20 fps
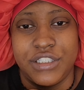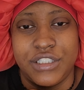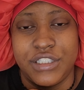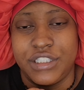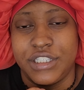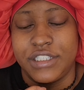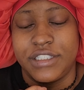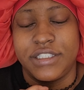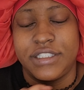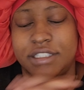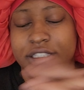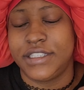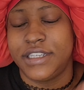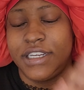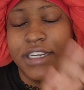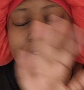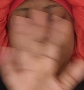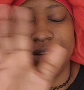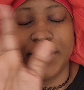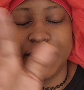It's
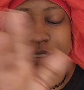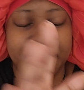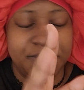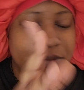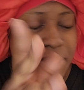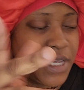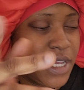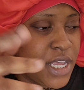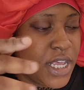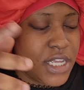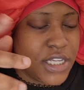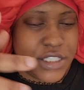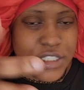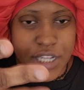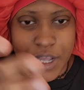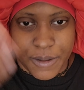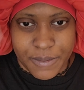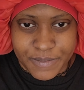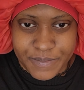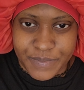just, it is.
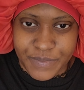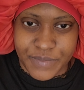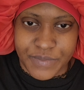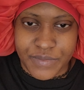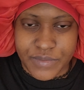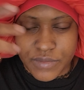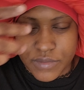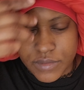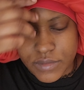So